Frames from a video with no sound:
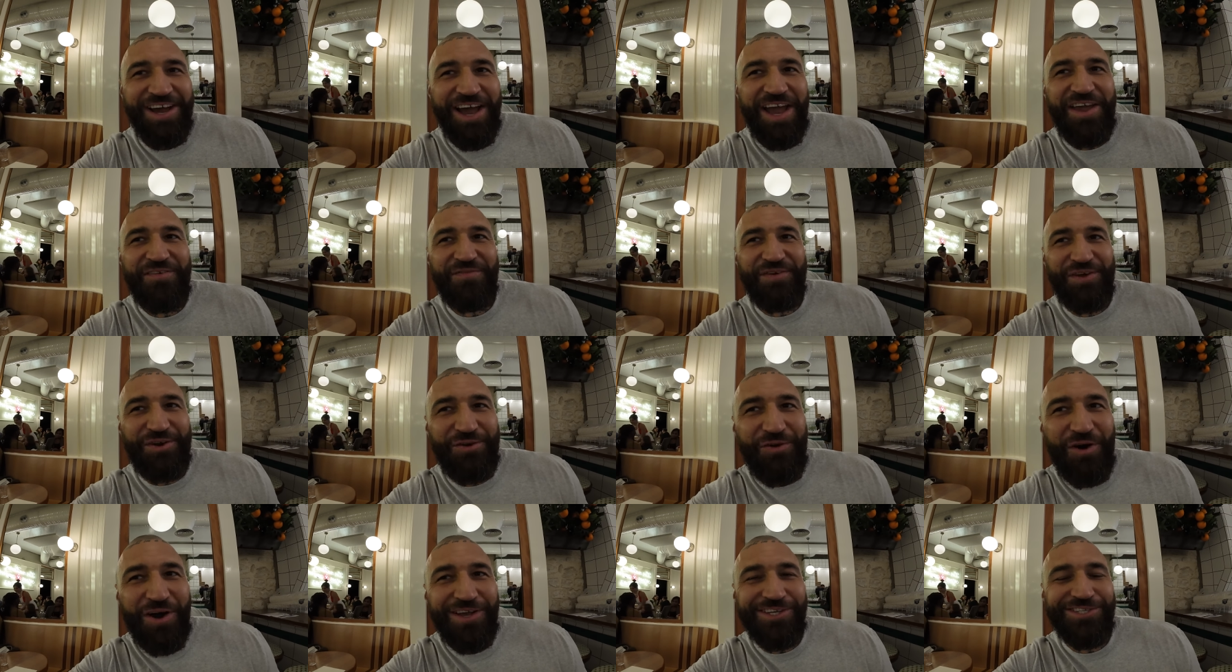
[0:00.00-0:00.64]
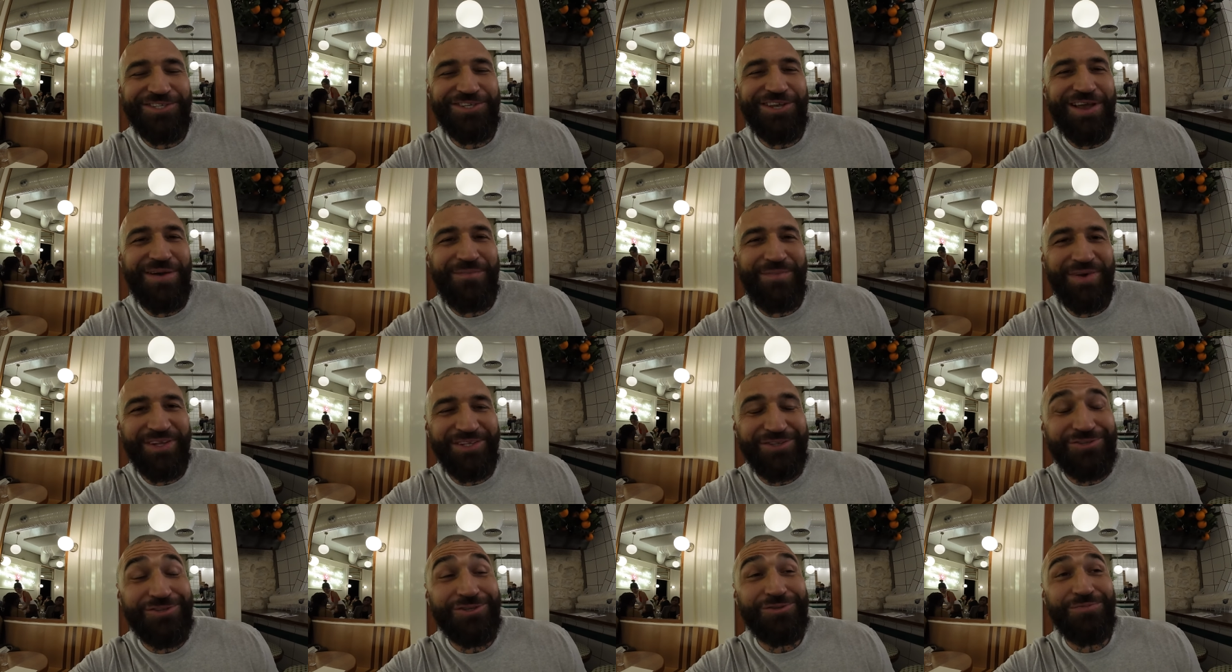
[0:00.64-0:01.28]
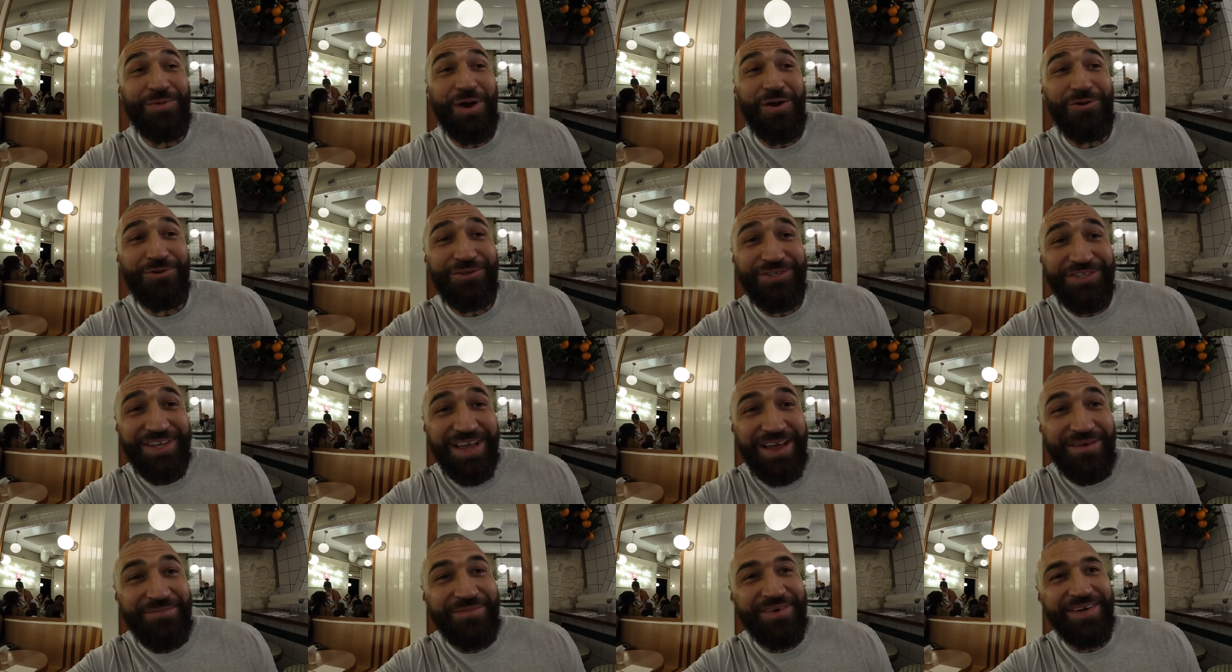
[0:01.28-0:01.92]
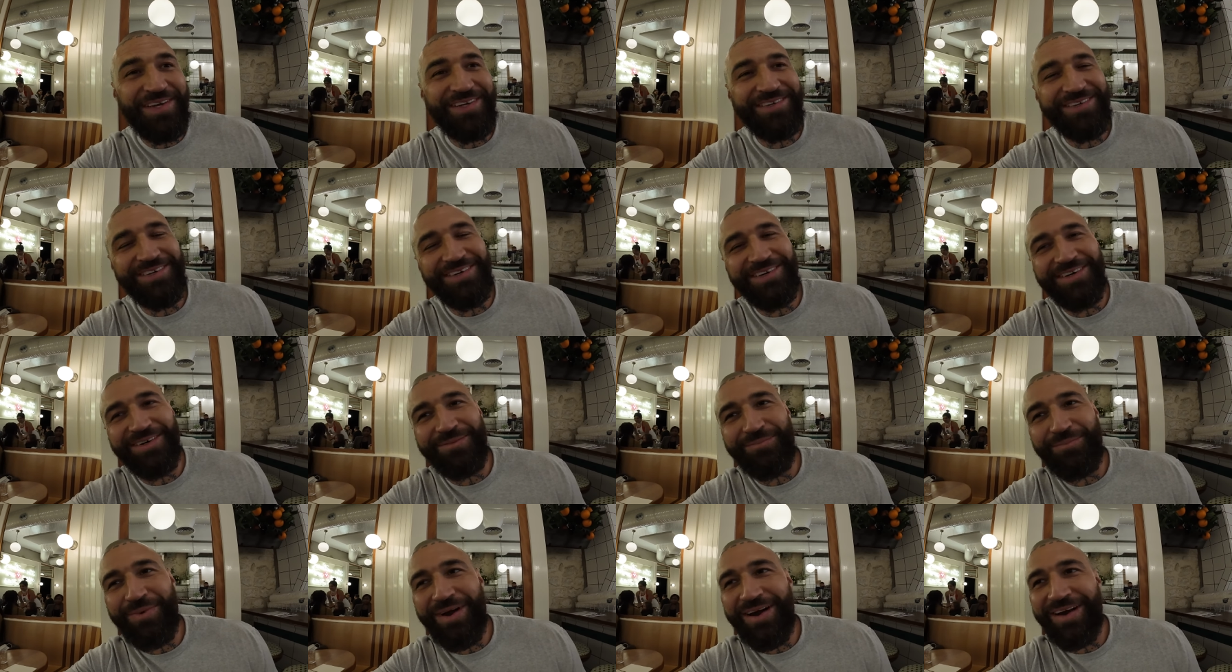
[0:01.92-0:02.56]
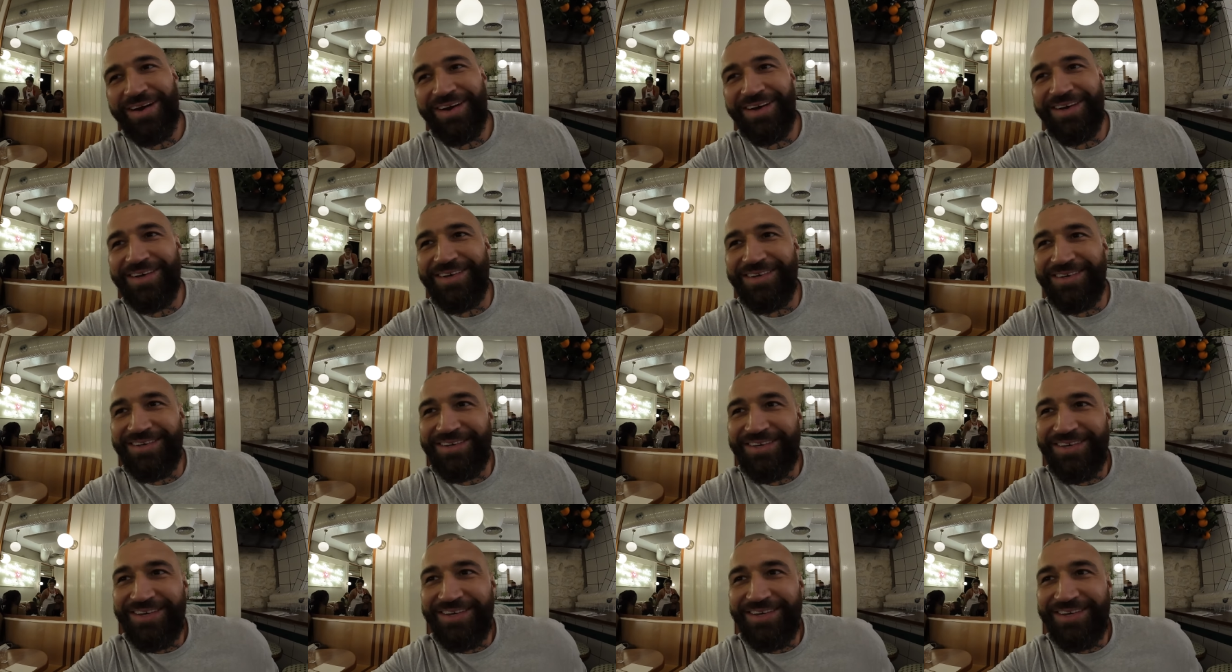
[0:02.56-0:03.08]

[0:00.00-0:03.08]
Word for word: Even nice salmon. Smoked salmon, oh, bruh.